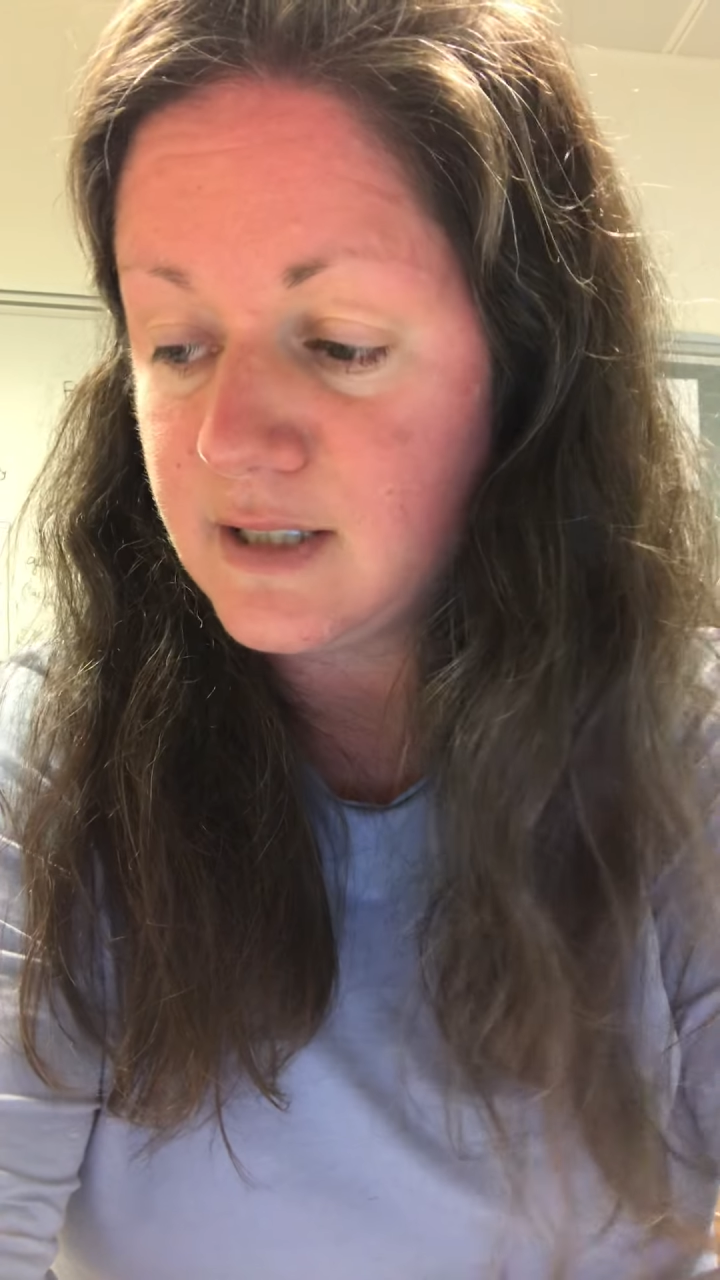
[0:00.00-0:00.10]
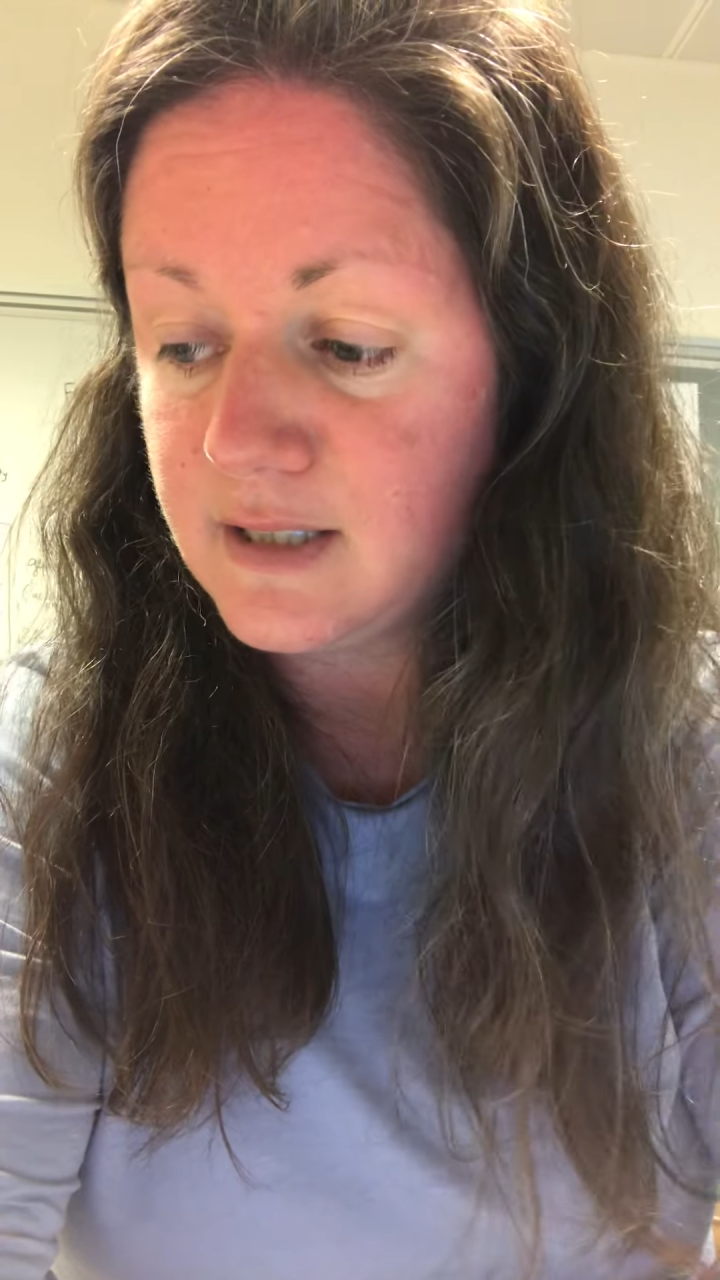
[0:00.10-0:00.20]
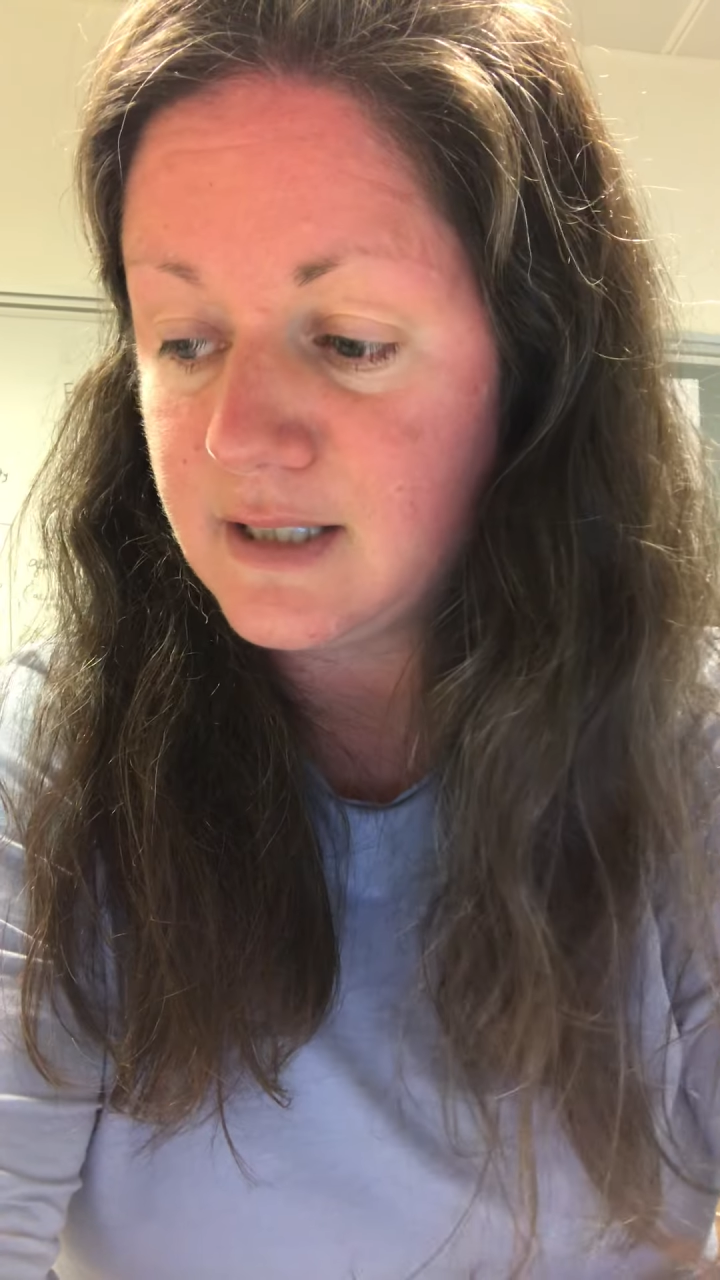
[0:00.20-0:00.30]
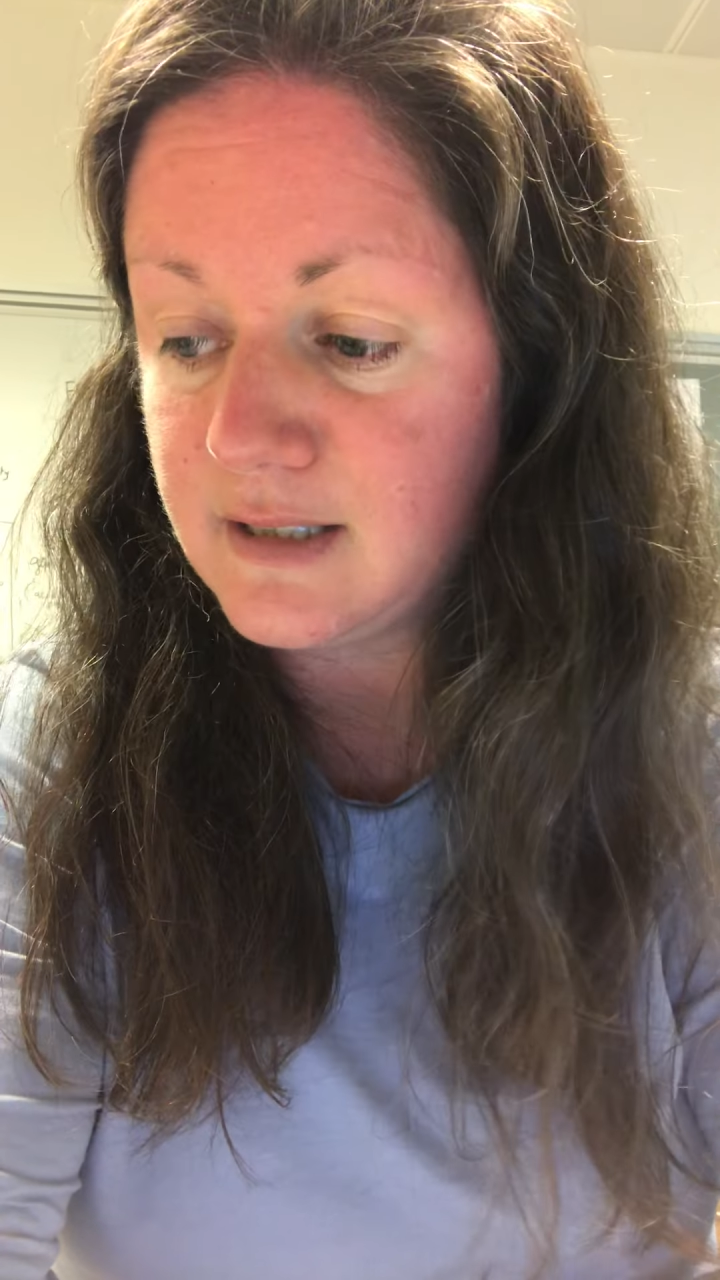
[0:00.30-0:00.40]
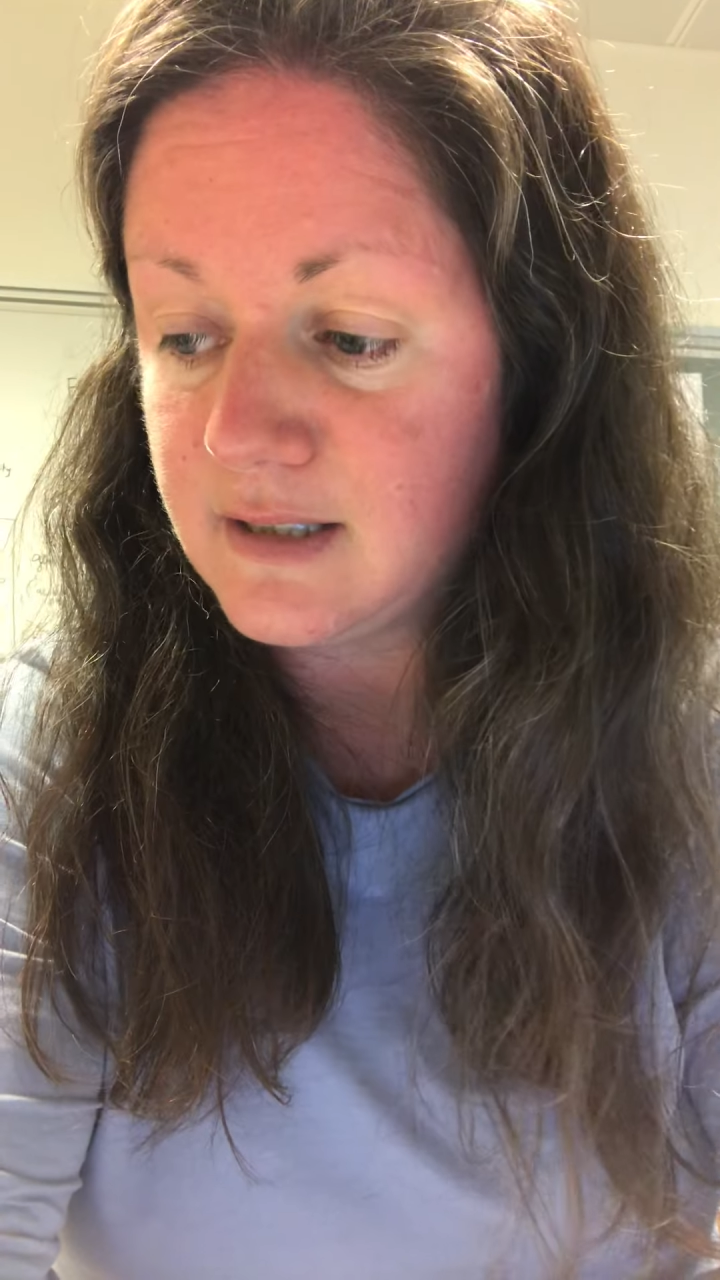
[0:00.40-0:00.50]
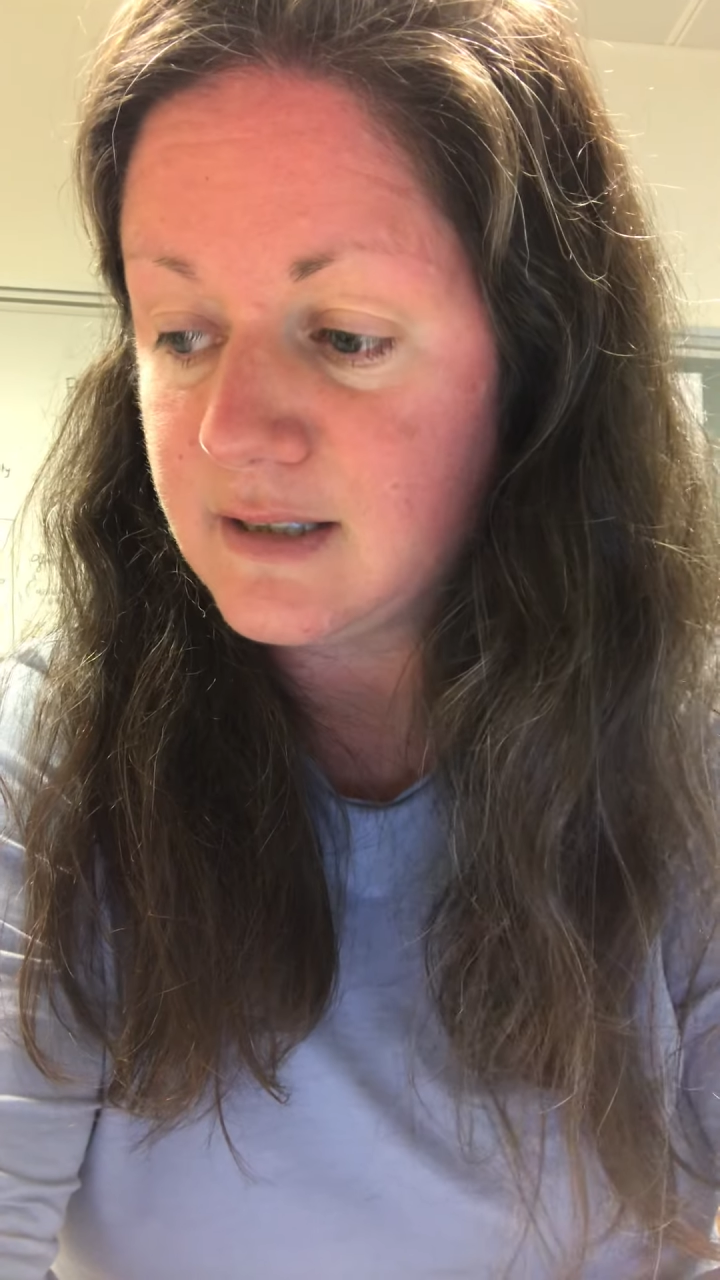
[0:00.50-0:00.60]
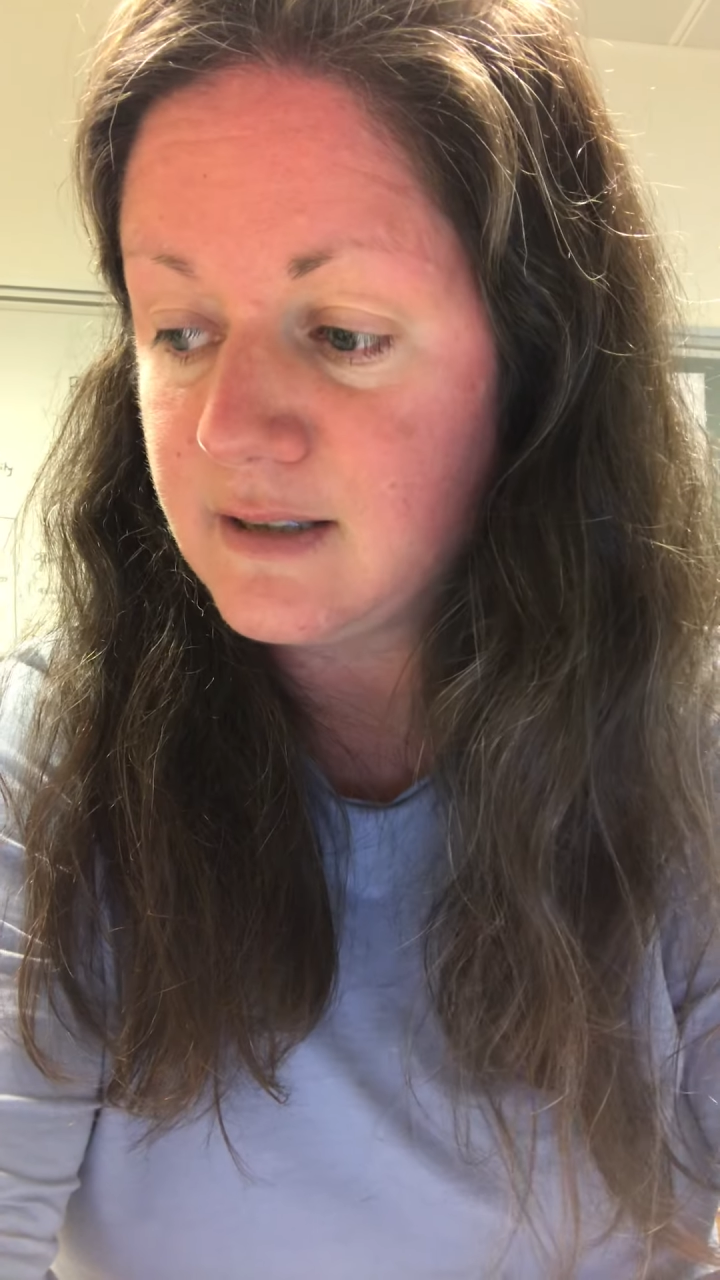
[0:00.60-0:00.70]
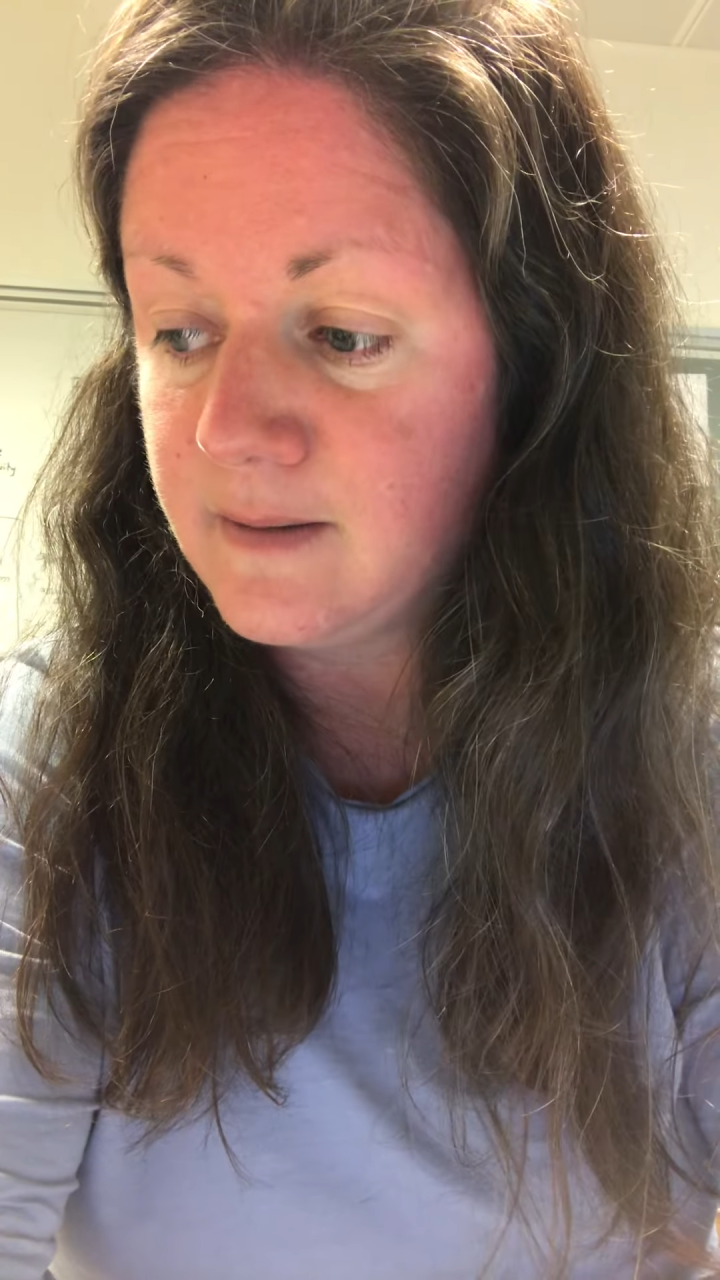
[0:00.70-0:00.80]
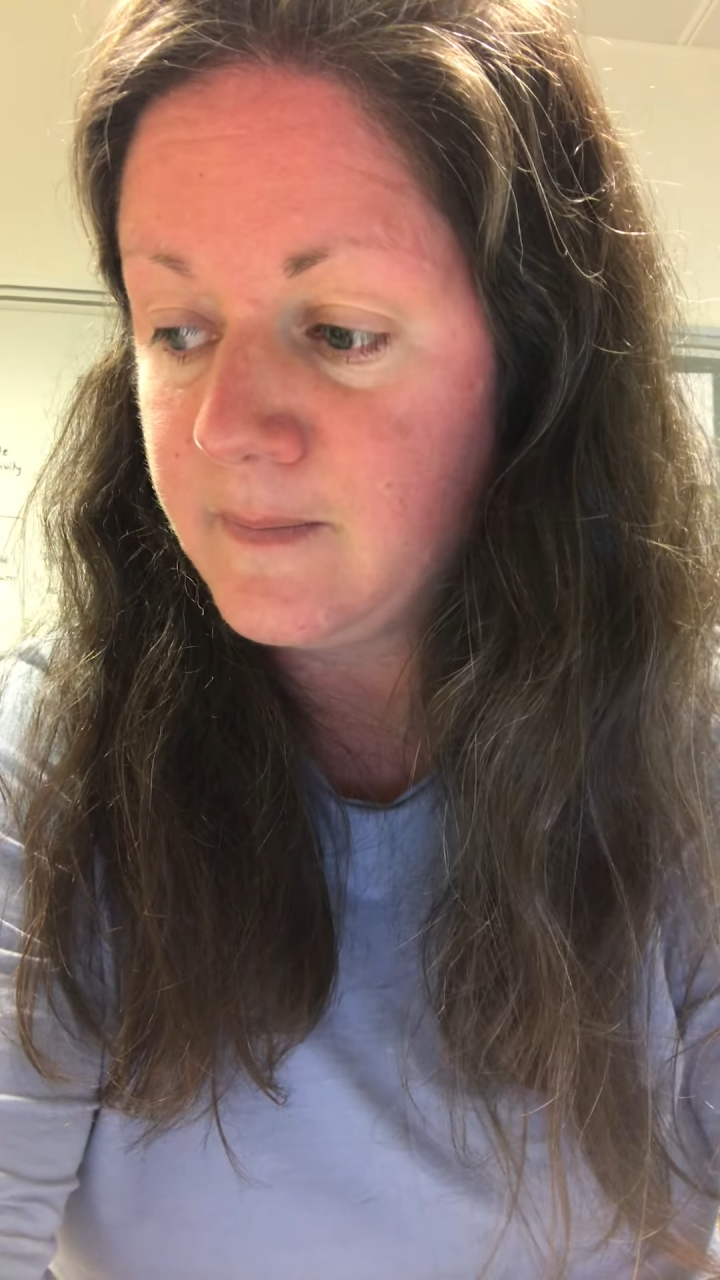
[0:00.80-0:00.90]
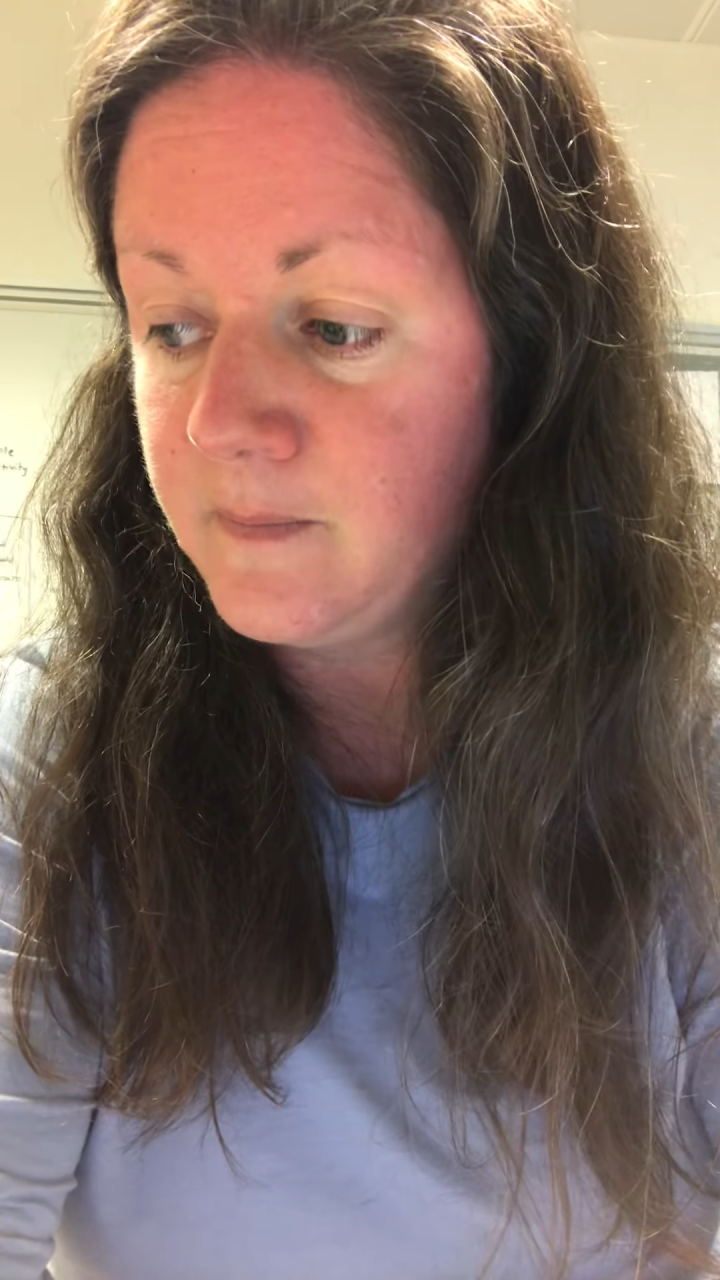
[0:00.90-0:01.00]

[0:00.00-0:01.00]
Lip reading: diseases.